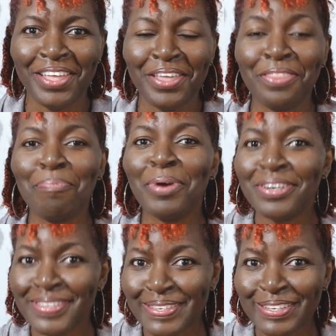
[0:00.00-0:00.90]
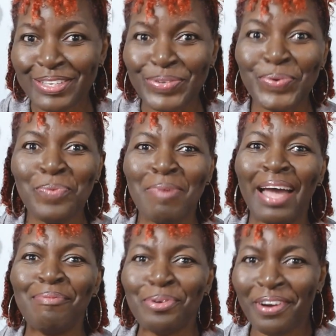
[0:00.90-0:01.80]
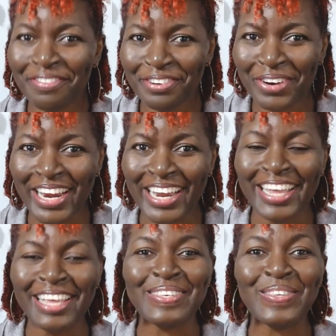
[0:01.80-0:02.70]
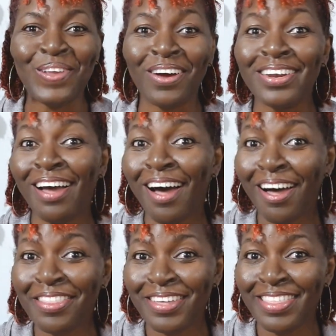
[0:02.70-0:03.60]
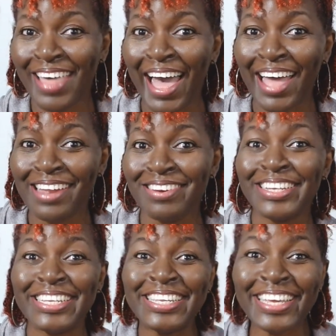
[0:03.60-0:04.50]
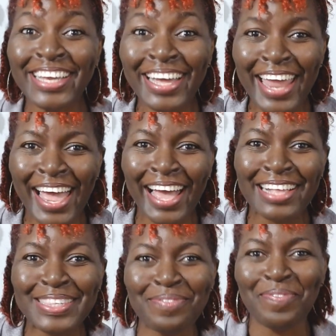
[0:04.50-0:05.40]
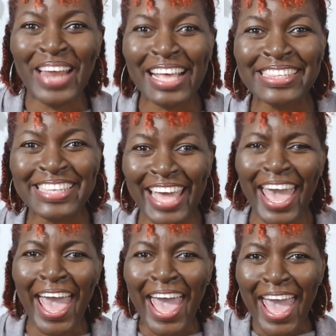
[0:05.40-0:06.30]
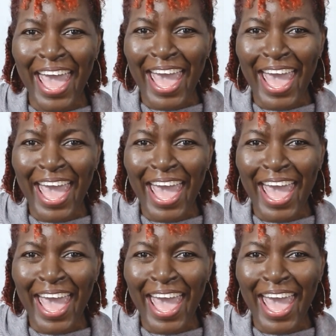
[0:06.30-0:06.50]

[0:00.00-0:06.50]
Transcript: The person to whom I'm referring is none other than Deaconess Bleske!